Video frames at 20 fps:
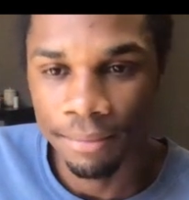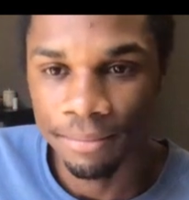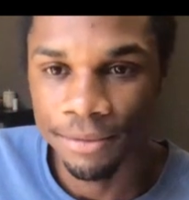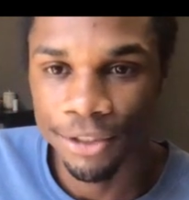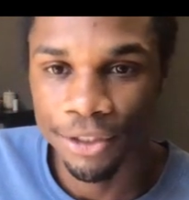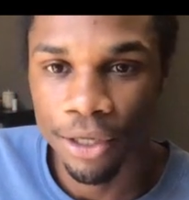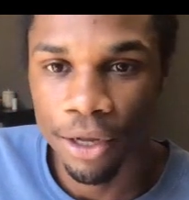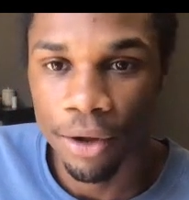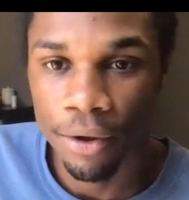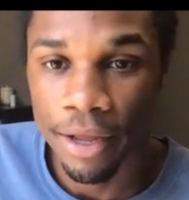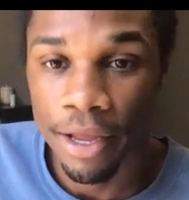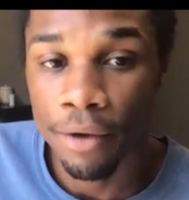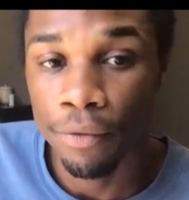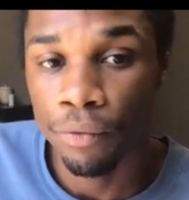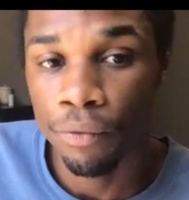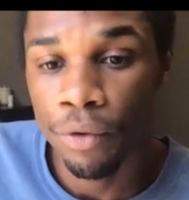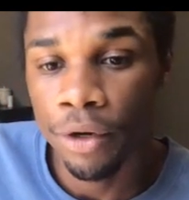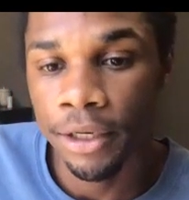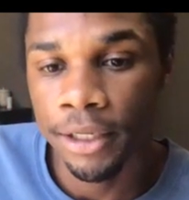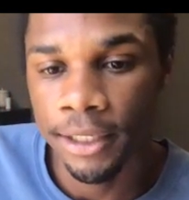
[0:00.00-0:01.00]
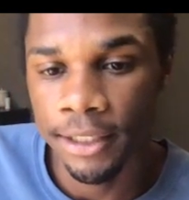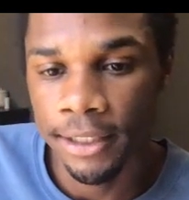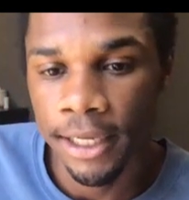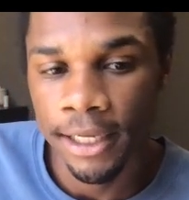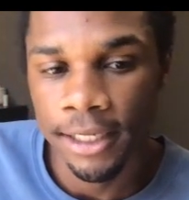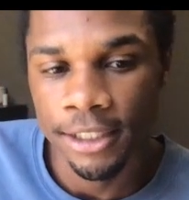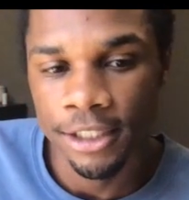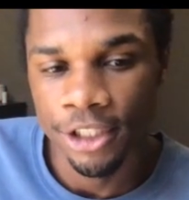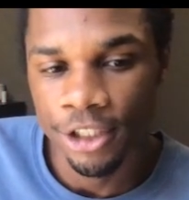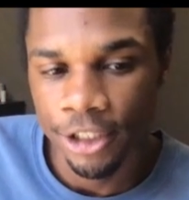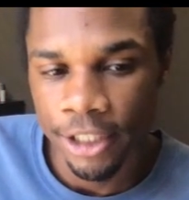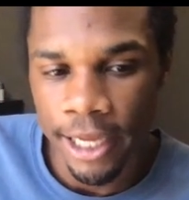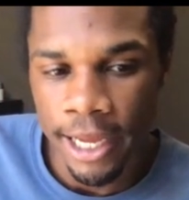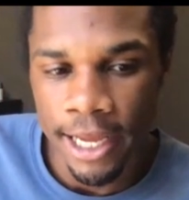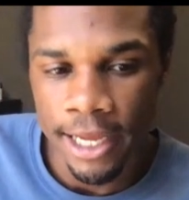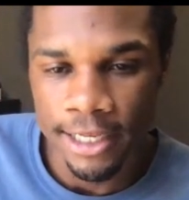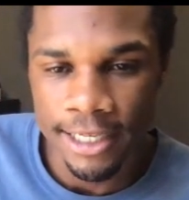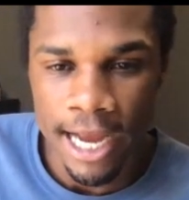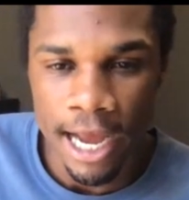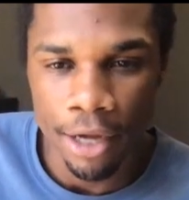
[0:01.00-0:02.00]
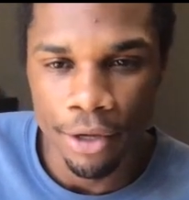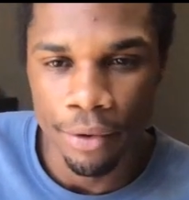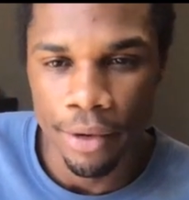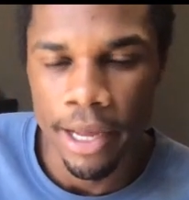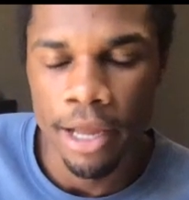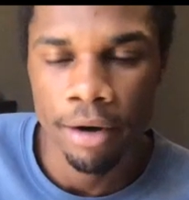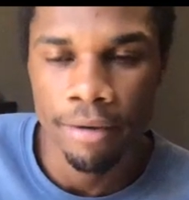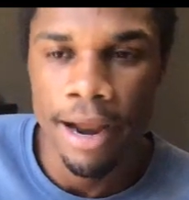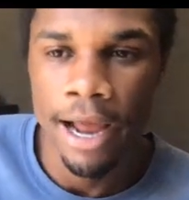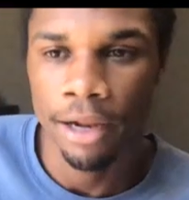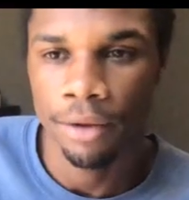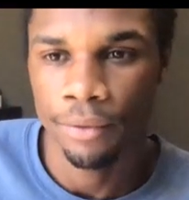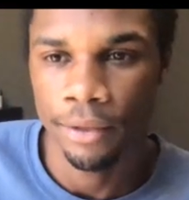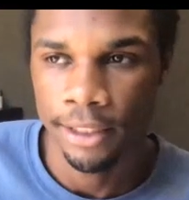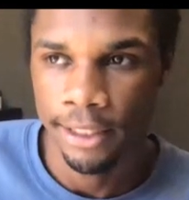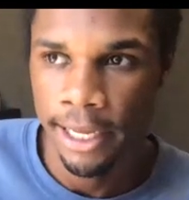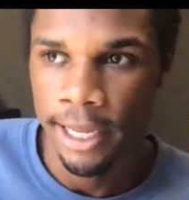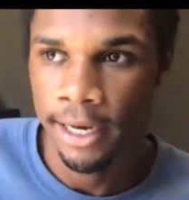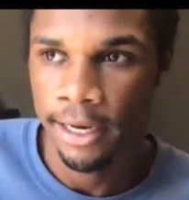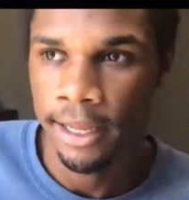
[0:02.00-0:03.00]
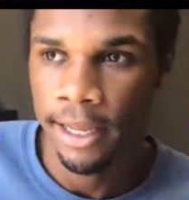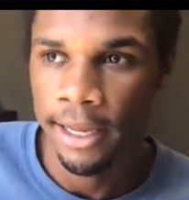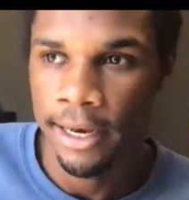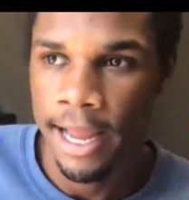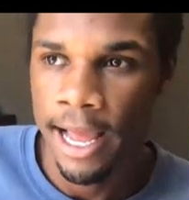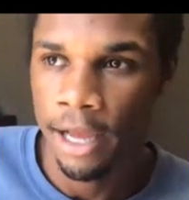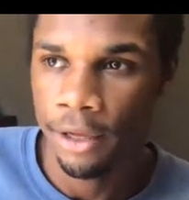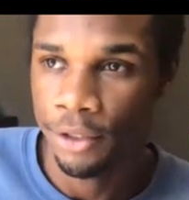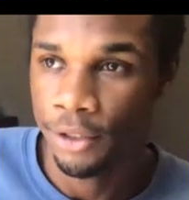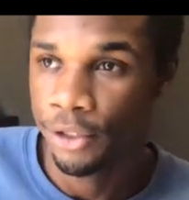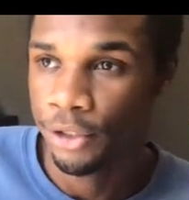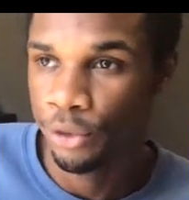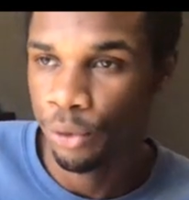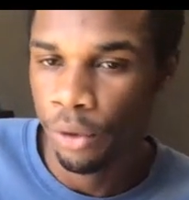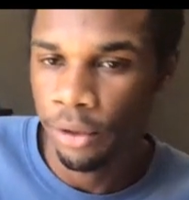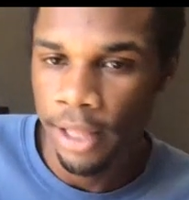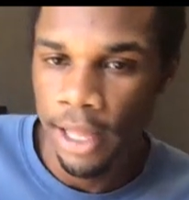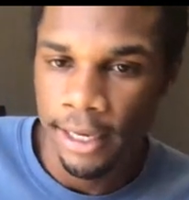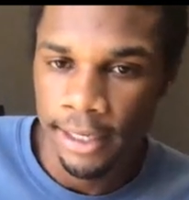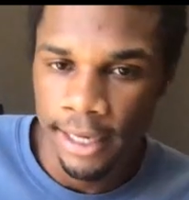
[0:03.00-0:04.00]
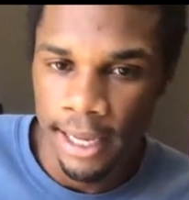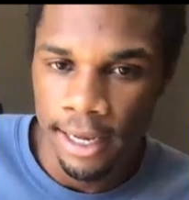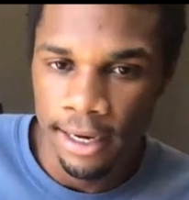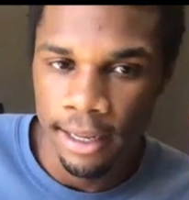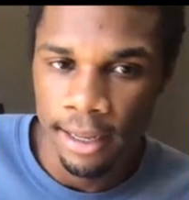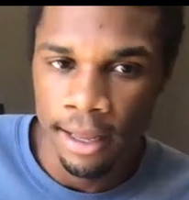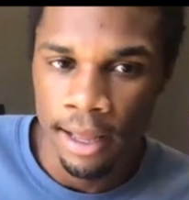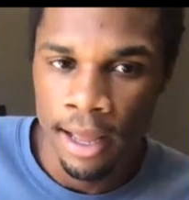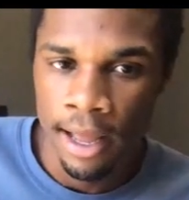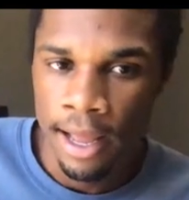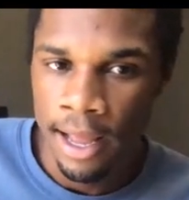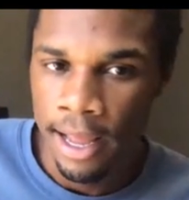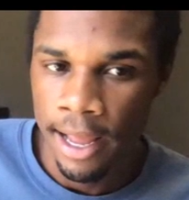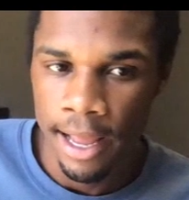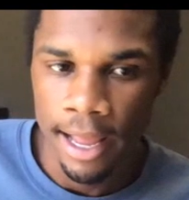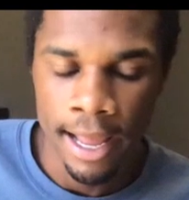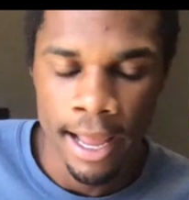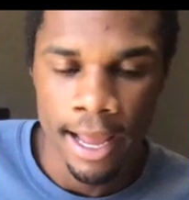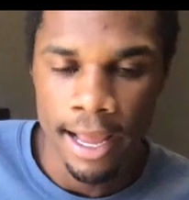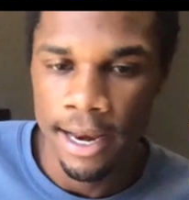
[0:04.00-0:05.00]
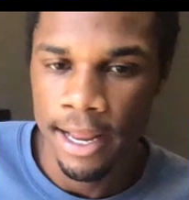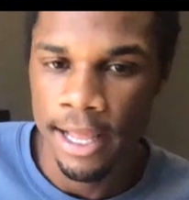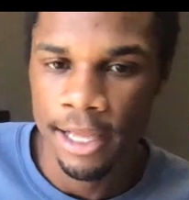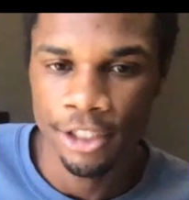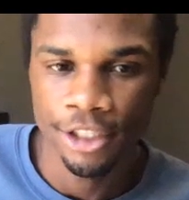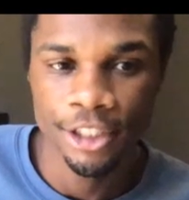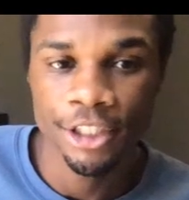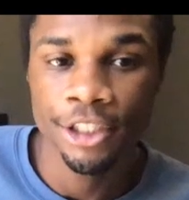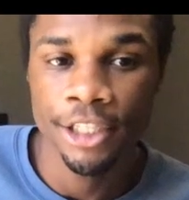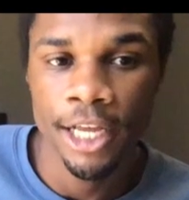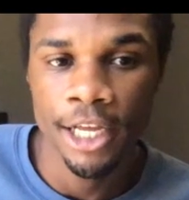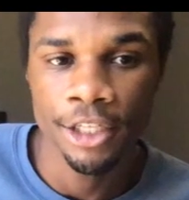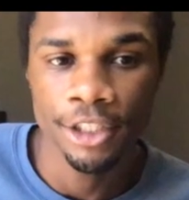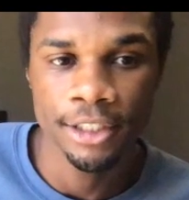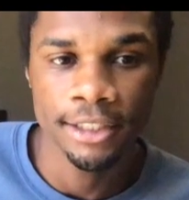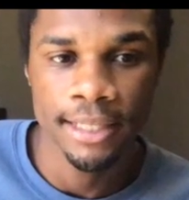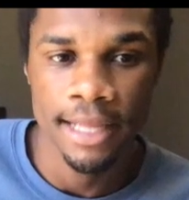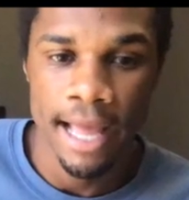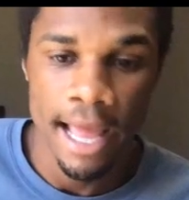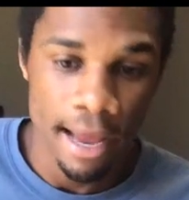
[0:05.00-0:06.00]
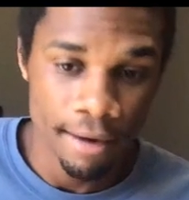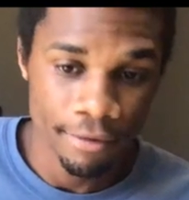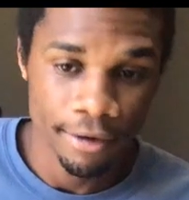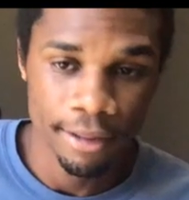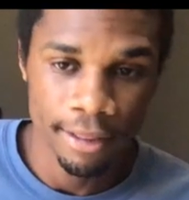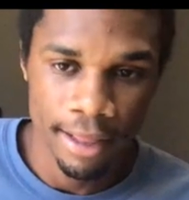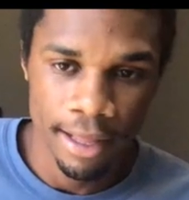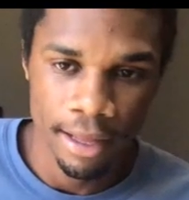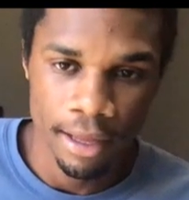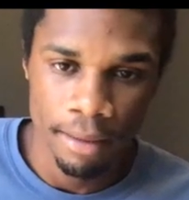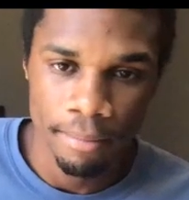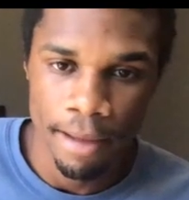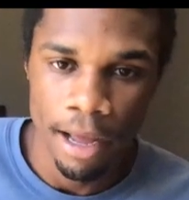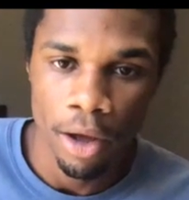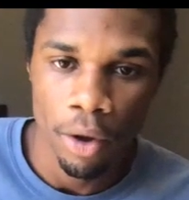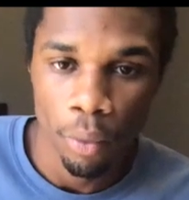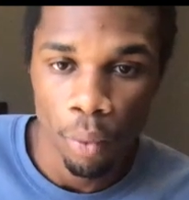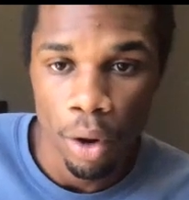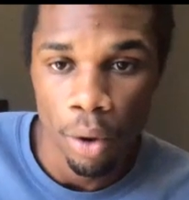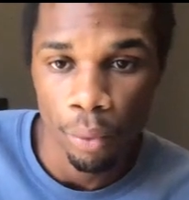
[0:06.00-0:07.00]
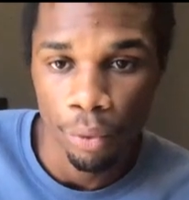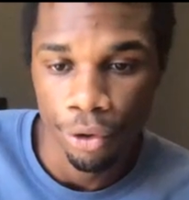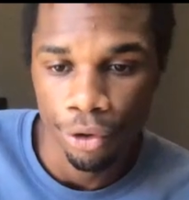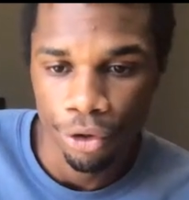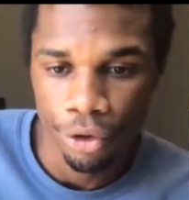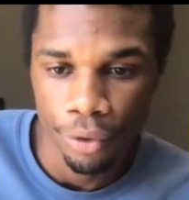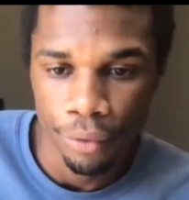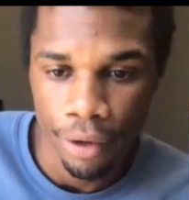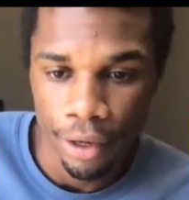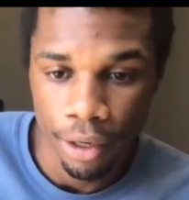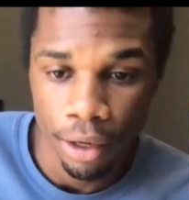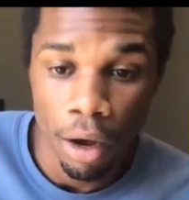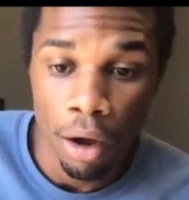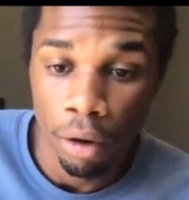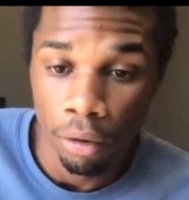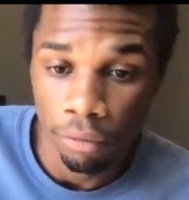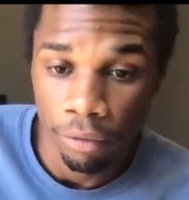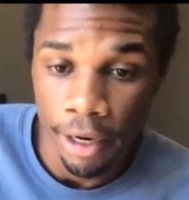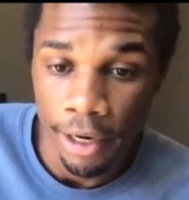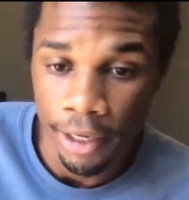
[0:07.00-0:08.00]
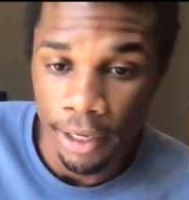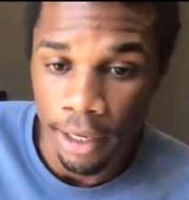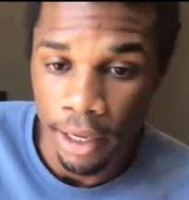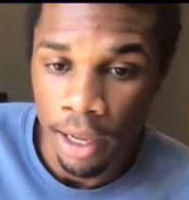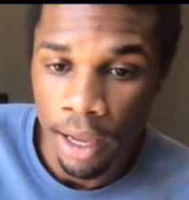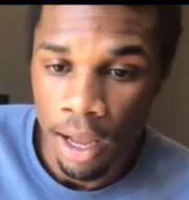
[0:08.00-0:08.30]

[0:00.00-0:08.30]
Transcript: So it really does change how you interact with data and how you store that data. And it just changes everything about what we're doing already.